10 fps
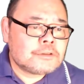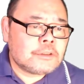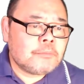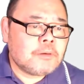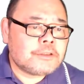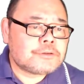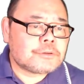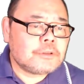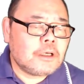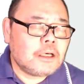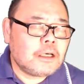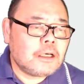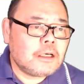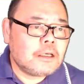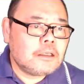simplicial
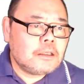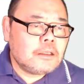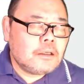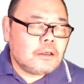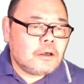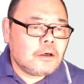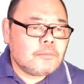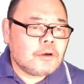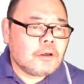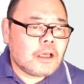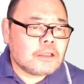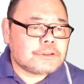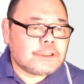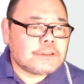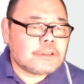uh,
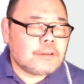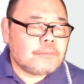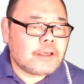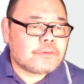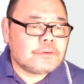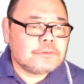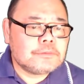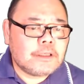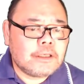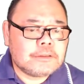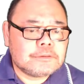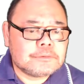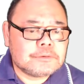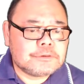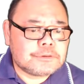homologic uh, method,
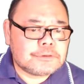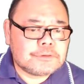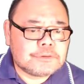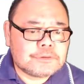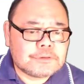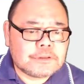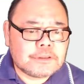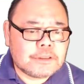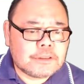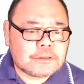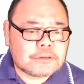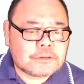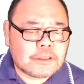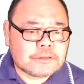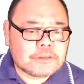and which is the
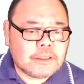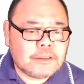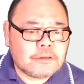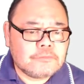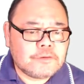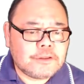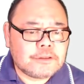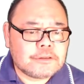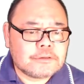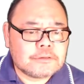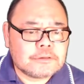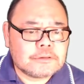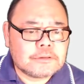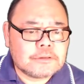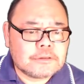plus sign over here,
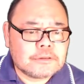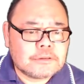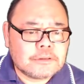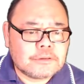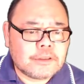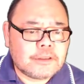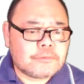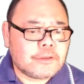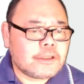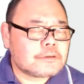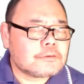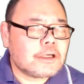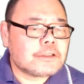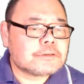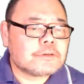okay, red
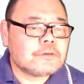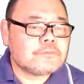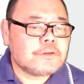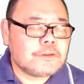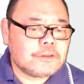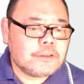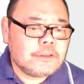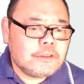cross over here.